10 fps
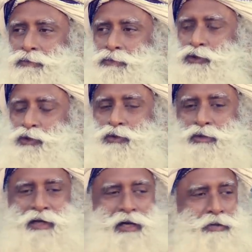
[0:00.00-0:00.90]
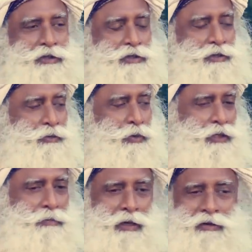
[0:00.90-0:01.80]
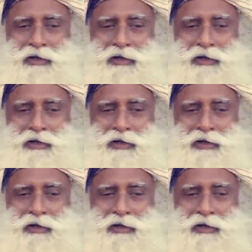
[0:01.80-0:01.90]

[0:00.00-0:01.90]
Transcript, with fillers: So the rabbit went about